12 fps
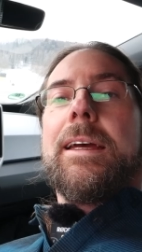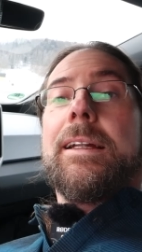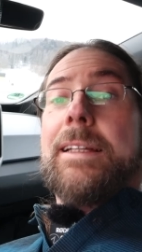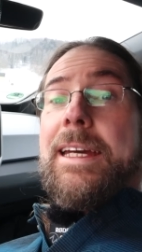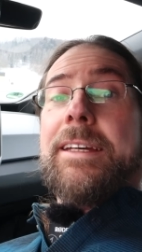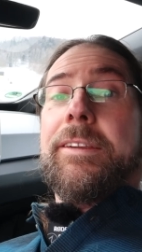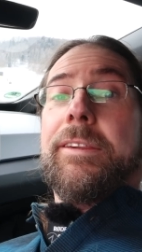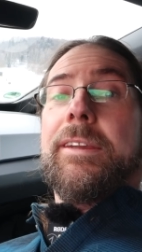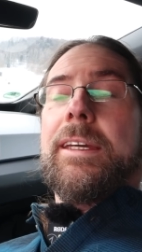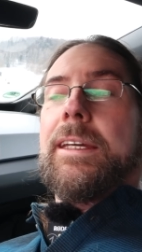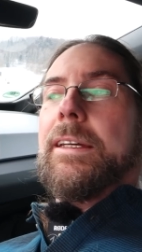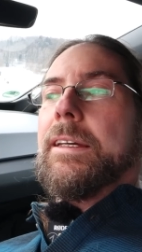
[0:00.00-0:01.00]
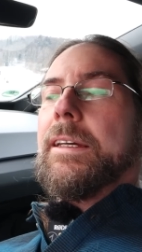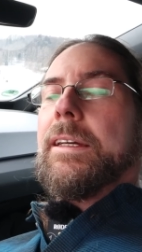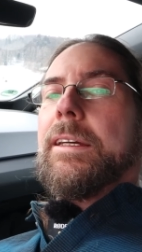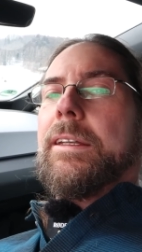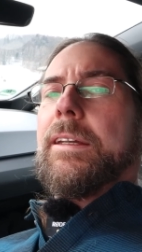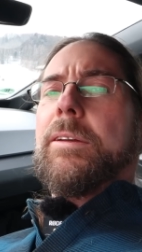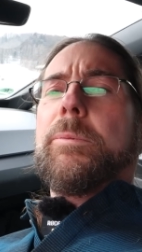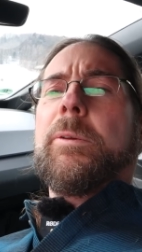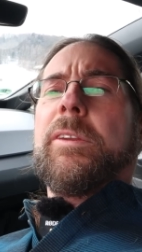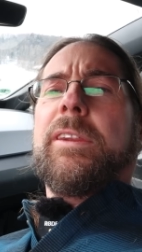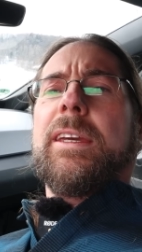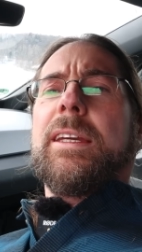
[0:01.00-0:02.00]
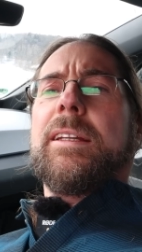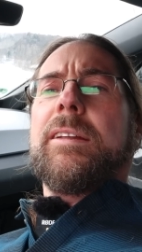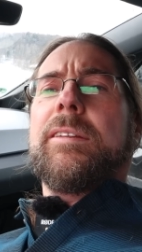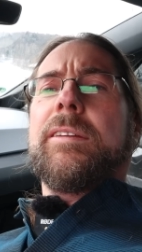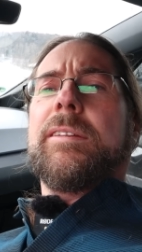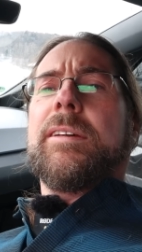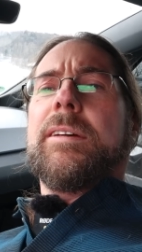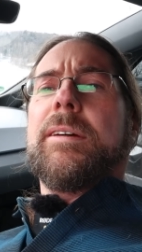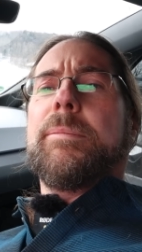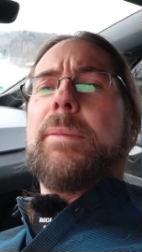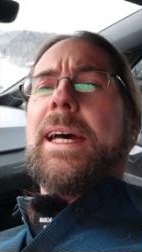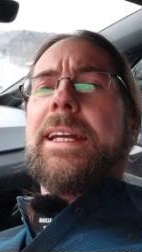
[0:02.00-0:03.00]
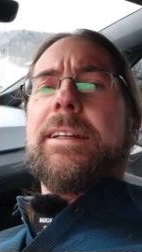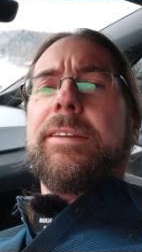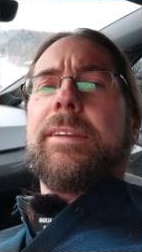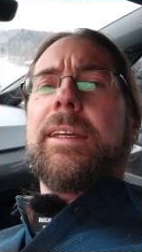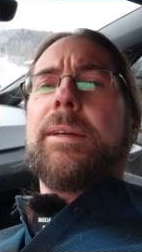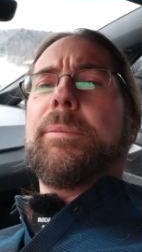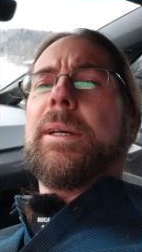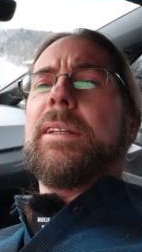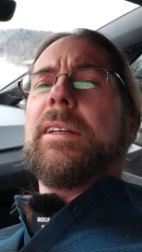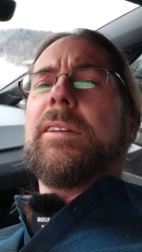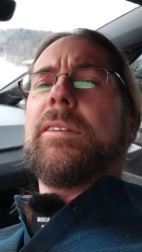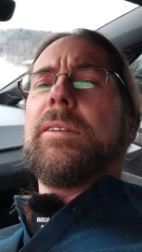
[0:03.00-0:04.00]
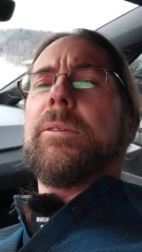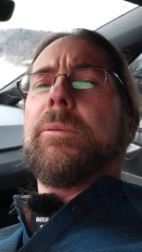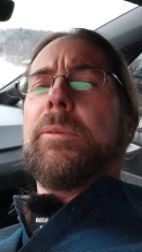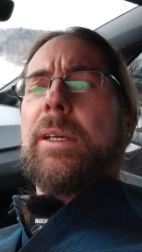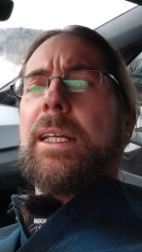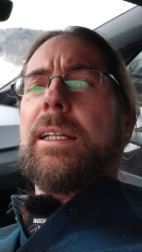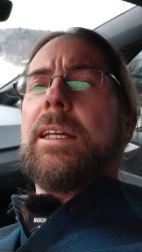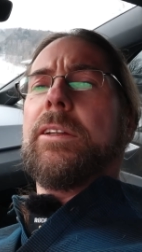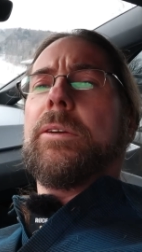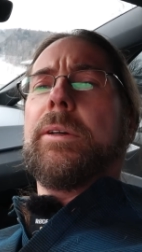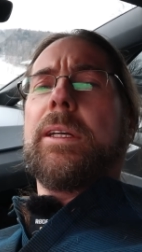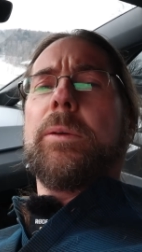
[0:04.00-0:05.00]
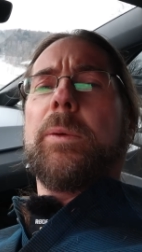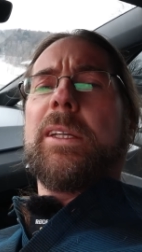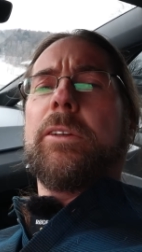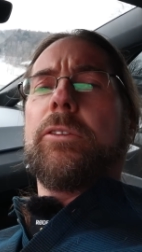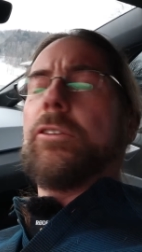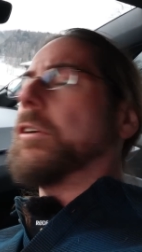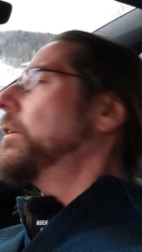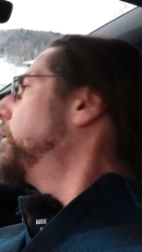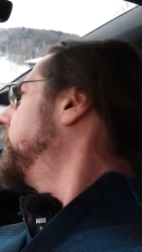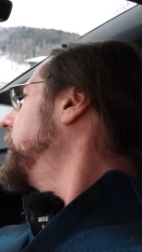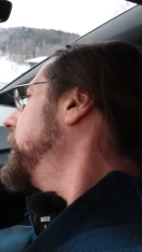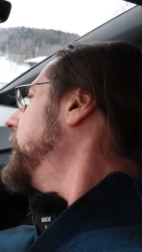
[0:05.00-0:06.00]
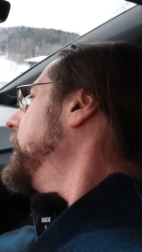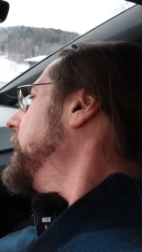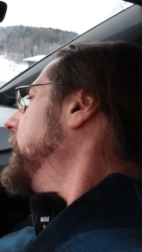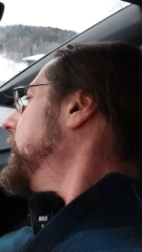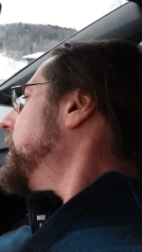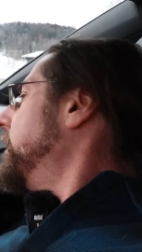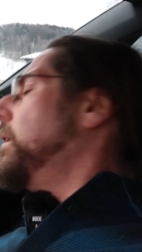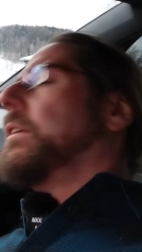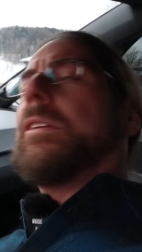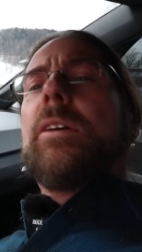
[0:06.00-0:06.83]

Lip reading: Last thing, and you would think this is a minor thing, but it's really annoying when you're charging that you